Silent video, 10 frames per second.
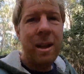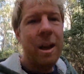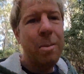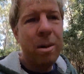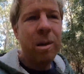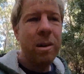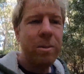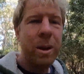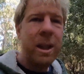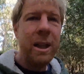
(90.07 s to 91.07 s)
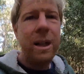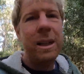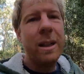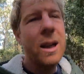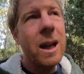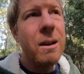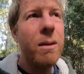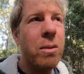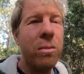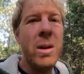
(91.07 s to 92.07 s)
approved, but they need the car
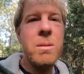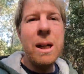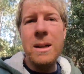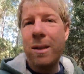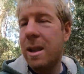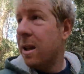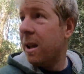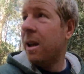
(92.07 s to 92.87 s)
for 3 weeks,